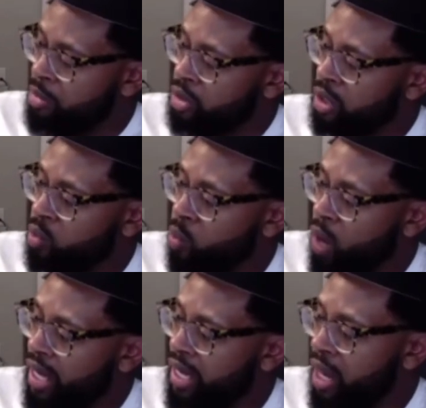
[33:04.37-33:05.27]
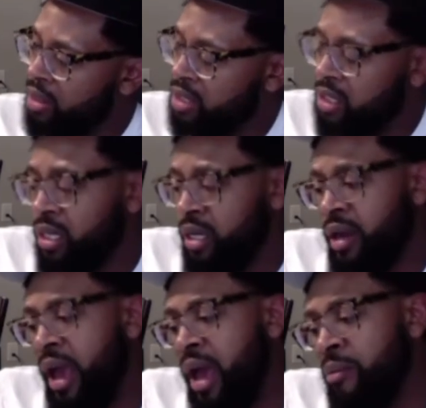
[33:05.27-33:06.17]
looked white on the sneaker
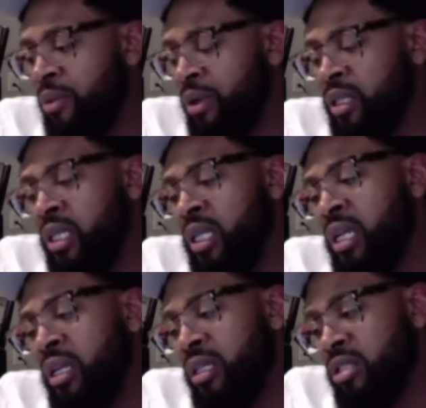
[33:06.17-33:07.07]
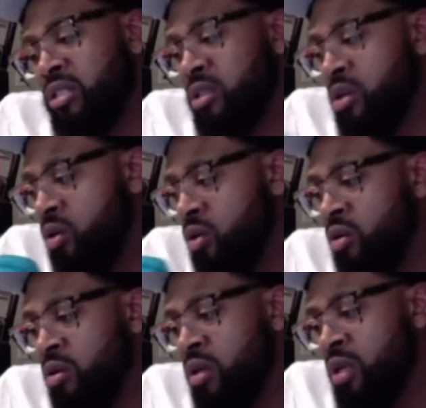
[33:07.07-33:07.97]
app, but this is cool.
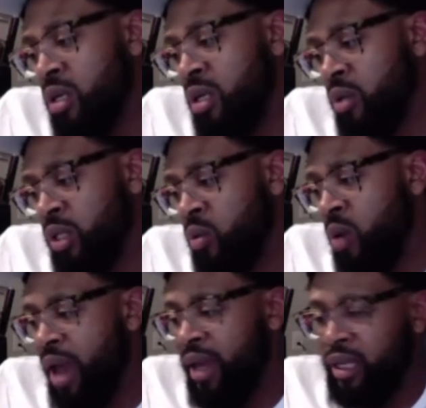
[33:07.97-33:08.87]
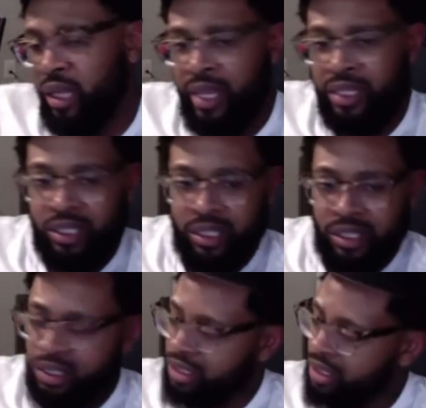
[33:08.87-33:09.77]
With the white
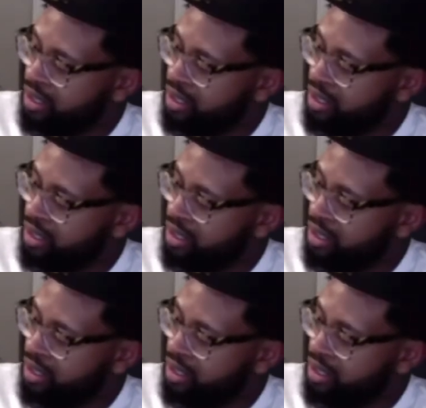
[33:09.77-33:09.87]
laces, and